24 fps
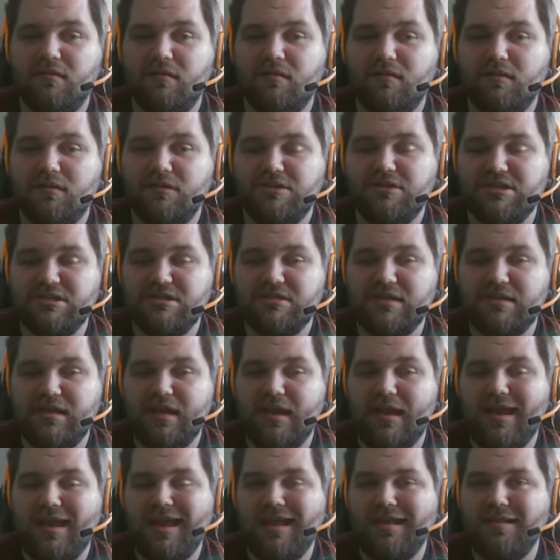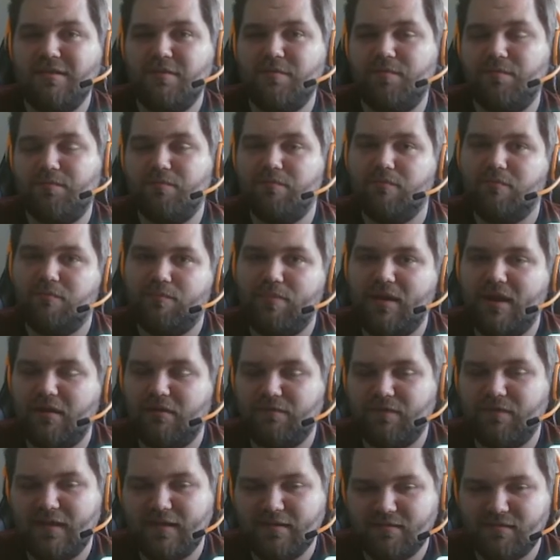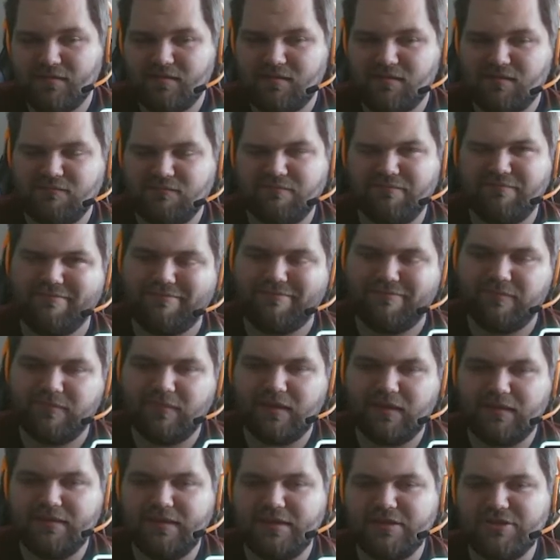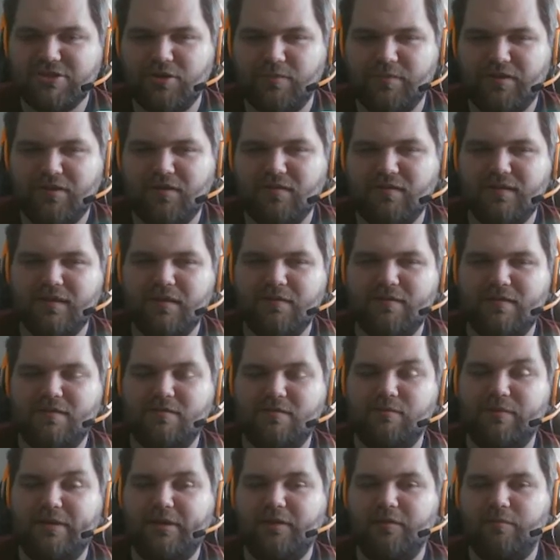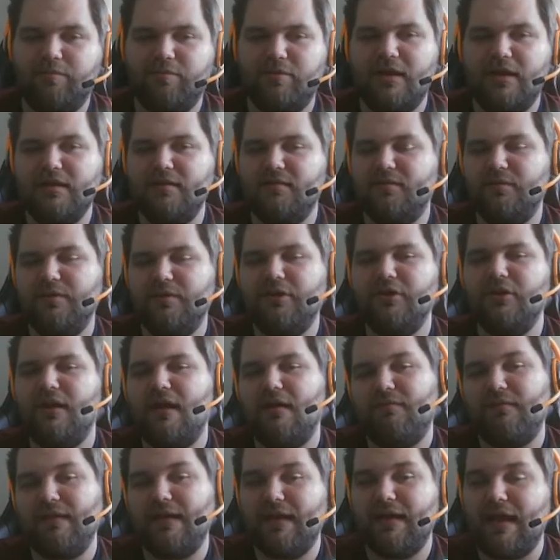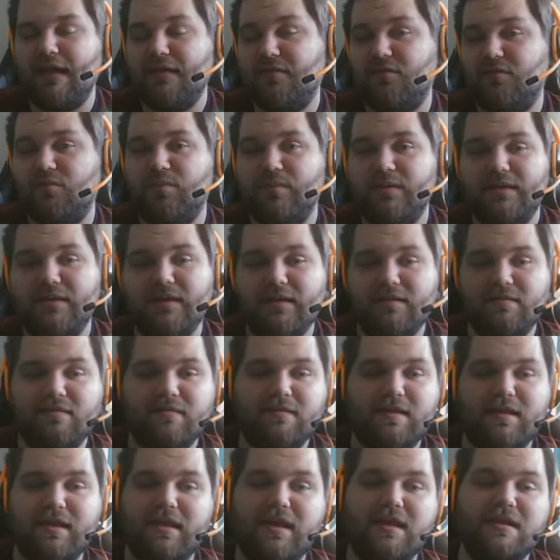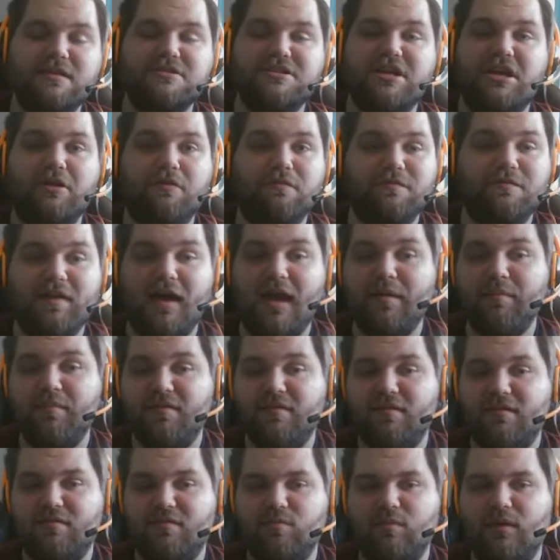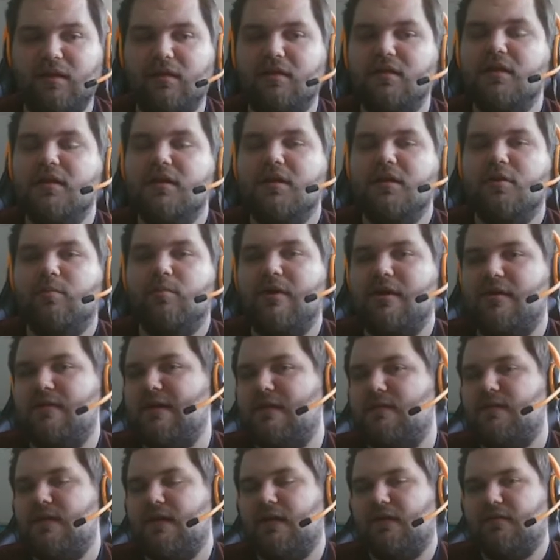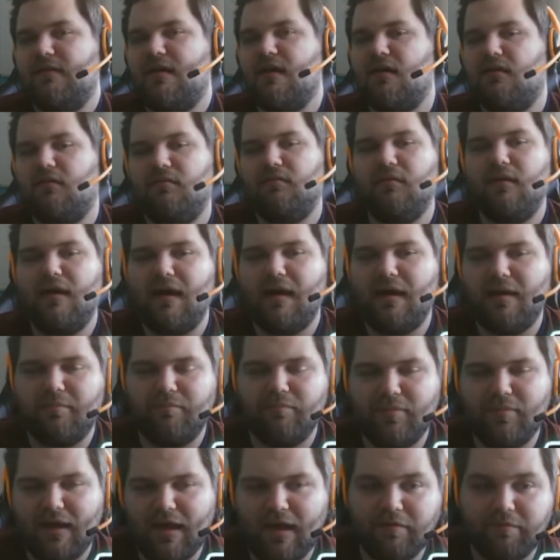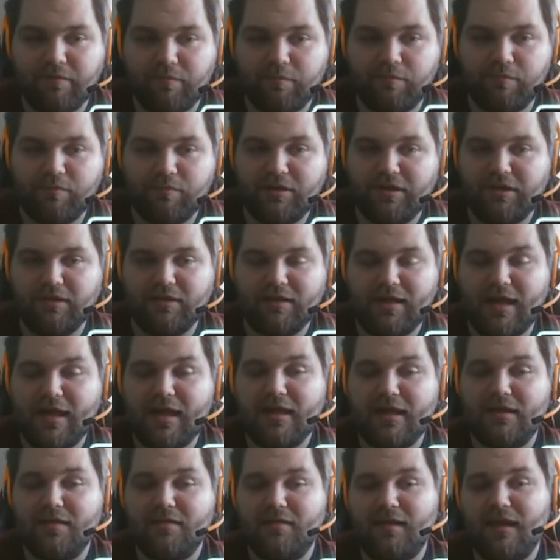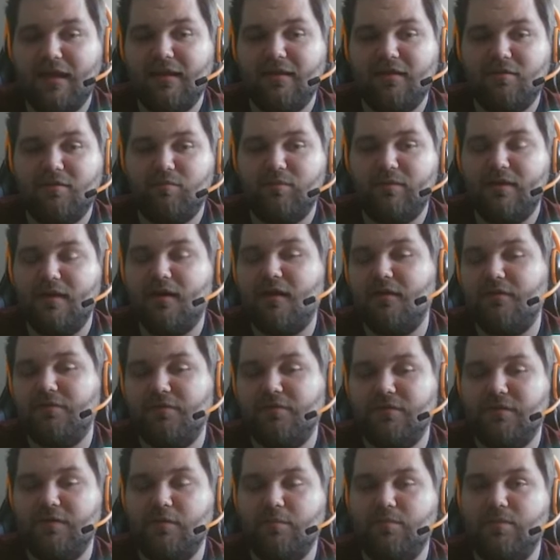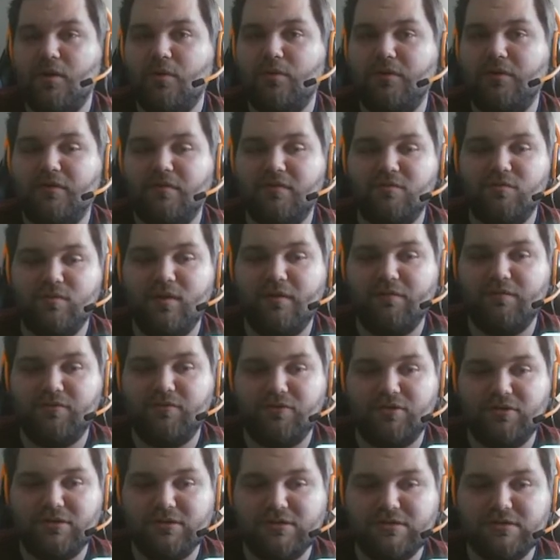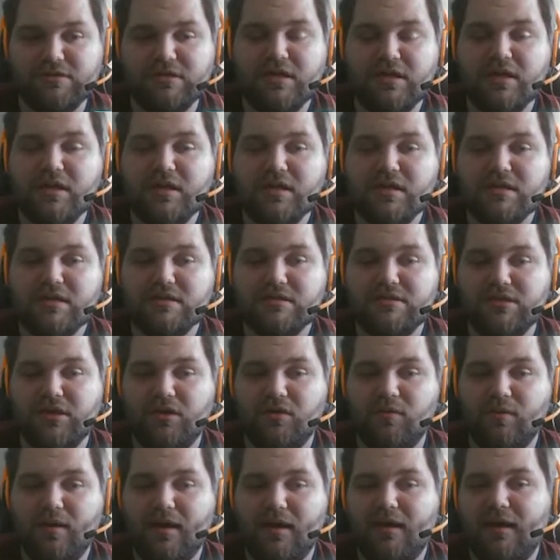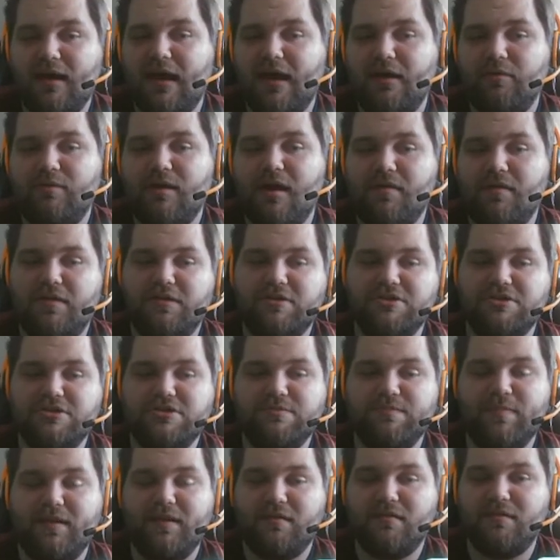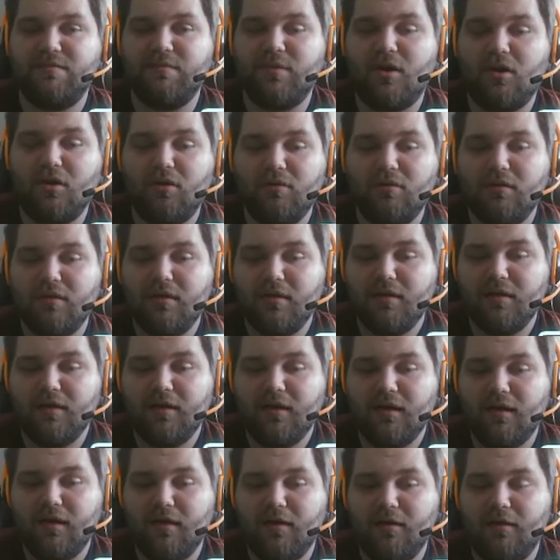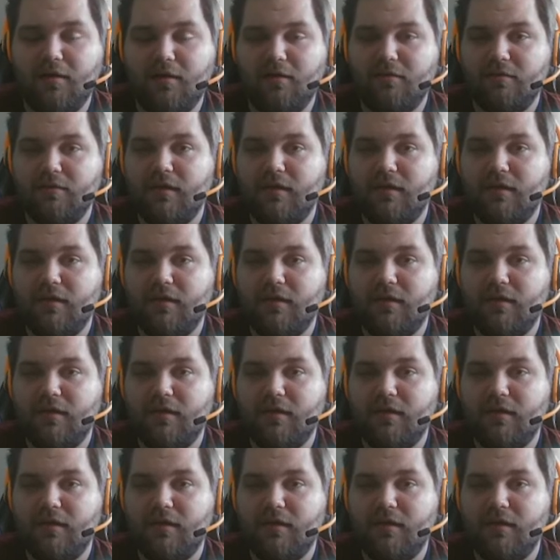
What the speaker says: just the pair of aces, I'm not sure, because he gives us a really good price. So he could have like ace queen, ace king, ace jack of diamonds as well, where he then thinks, yeah, I have a pretty good hand, and it's really hard for the opponents to have draws. So I rather just bet small to